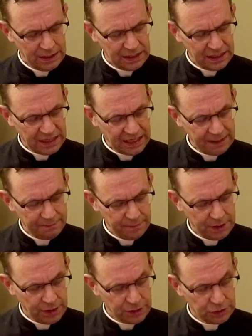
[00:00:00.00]
He
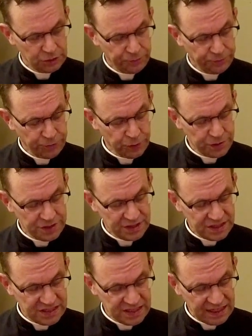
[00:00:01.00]
came to the
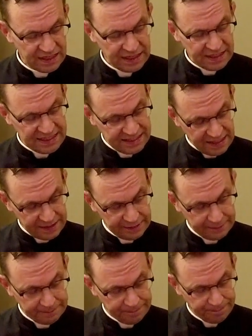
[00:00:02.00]
first and said,
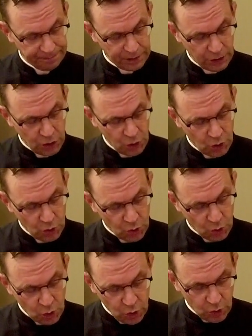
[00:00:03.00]
Son,
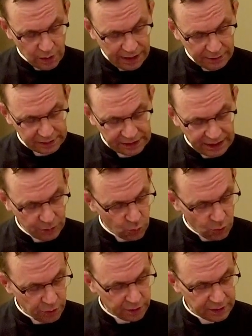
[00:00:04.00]
go out
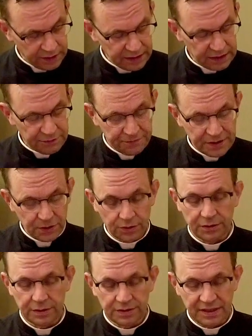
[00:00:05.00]
and work in the
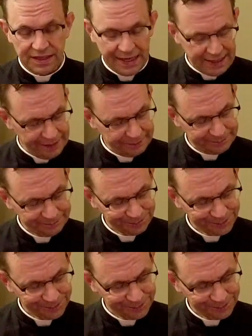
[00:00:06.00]
vineyard today.